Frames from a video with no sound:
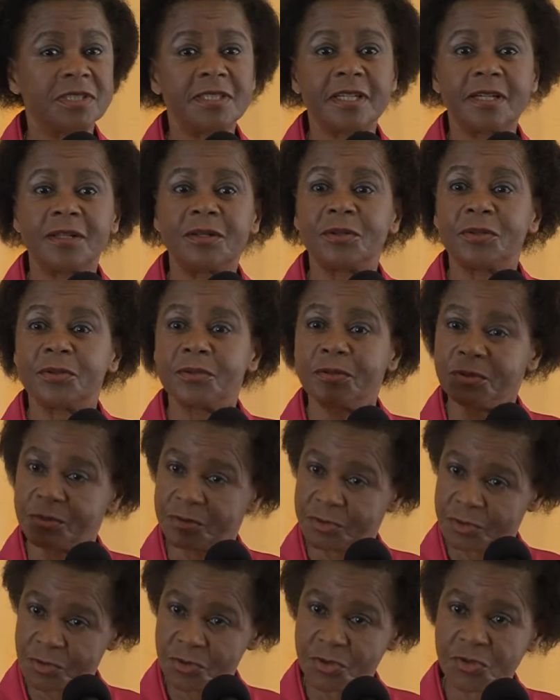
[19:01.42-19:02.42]
tell you
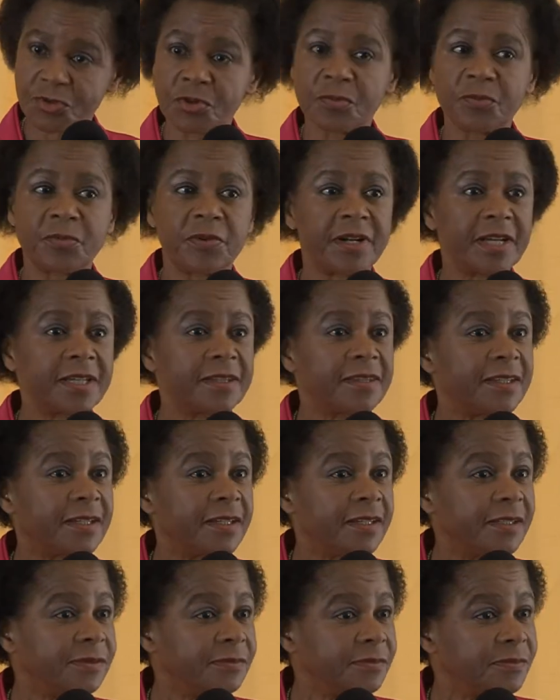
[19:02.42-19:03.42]
to stop right
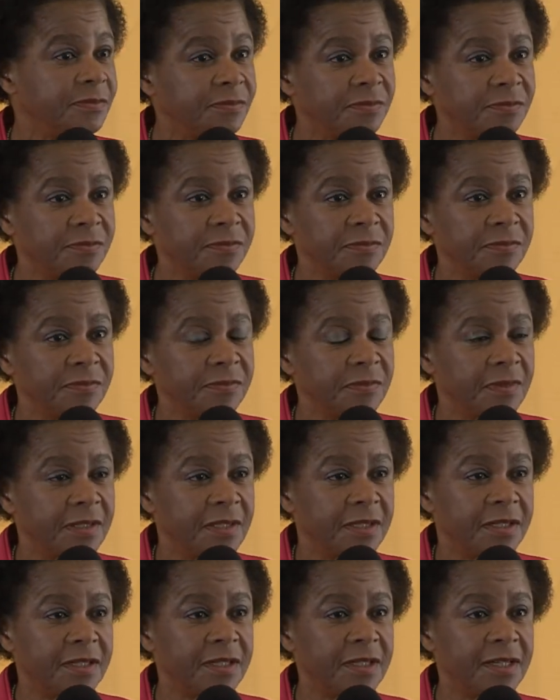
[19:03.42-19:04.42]
there,
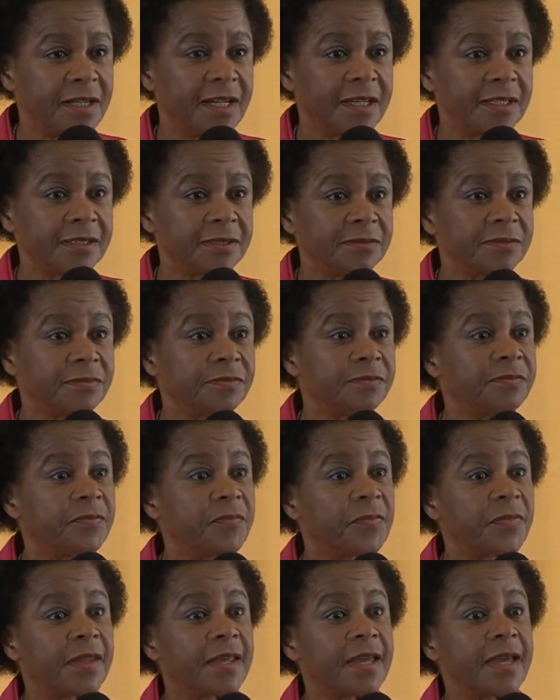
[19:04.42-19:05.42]
red line.
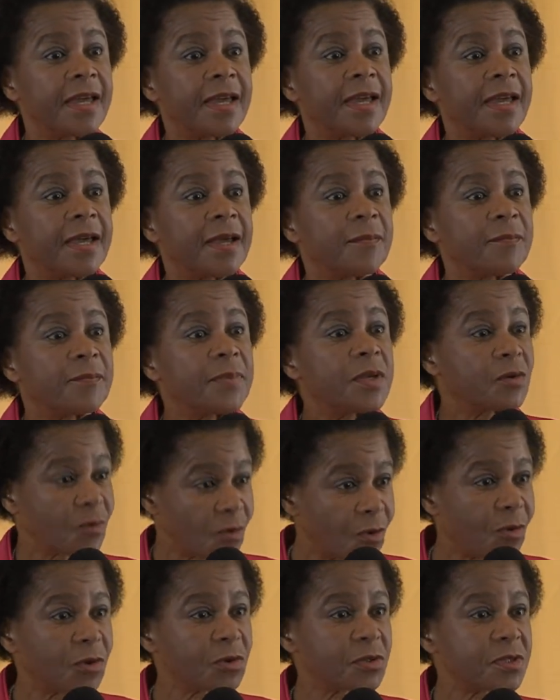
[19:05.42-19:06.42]

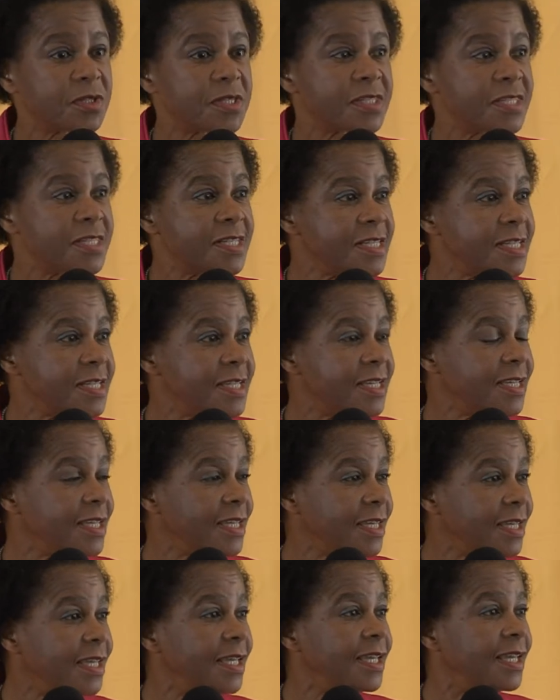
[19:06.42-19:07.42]
Because
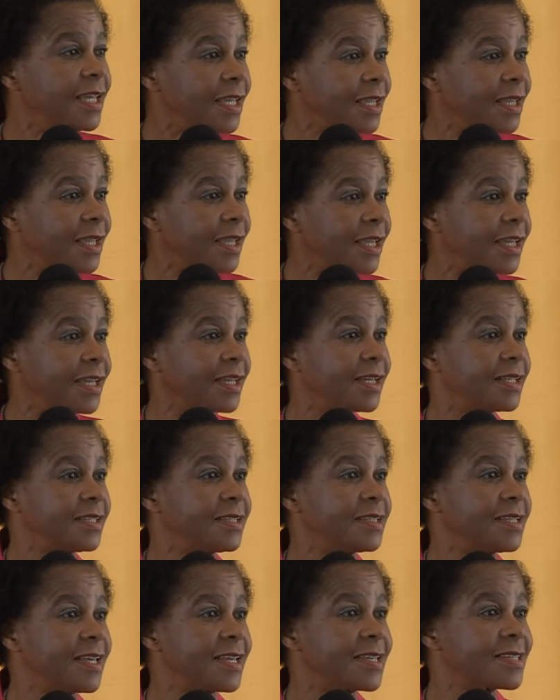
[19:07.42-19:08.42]
she had
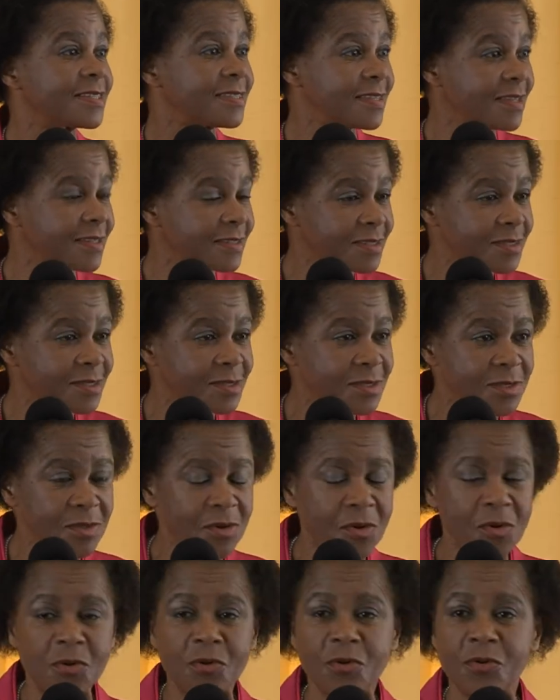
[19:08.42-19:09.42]
a sense
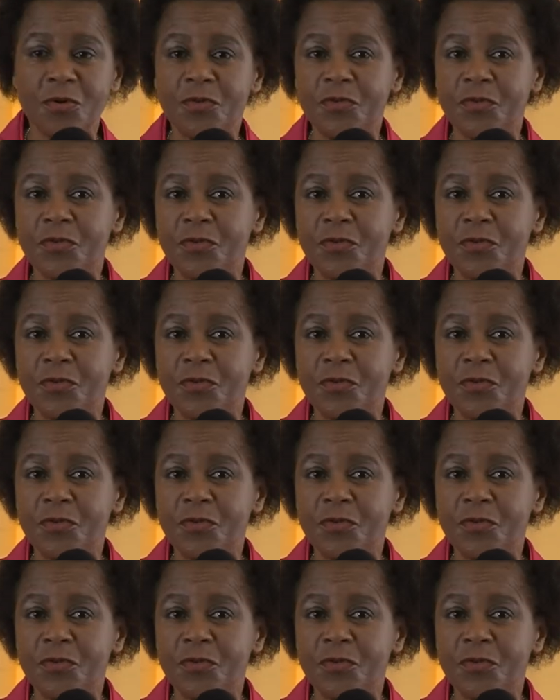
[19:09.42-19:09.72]
of